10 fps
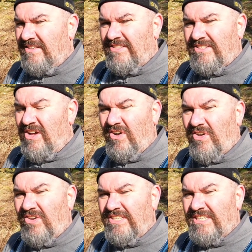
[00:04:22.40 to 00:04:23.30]
It's not
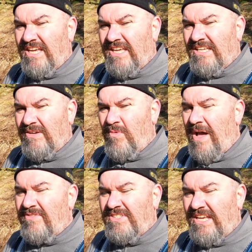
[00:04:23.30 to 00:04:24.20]
good, is it?
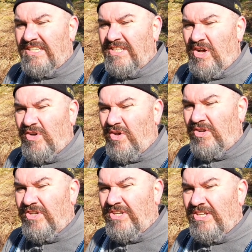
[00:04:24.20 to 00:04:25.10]
Wife said it's not
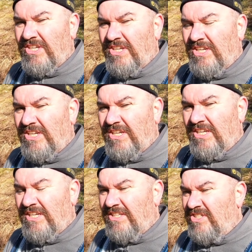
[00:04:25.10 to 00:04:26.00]
good.
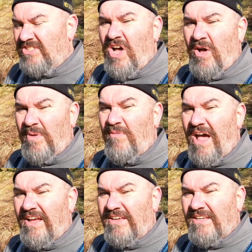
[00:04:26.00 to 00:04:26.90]
She's normally
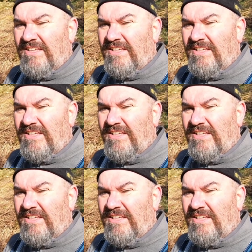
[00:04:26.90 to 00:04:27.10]
right.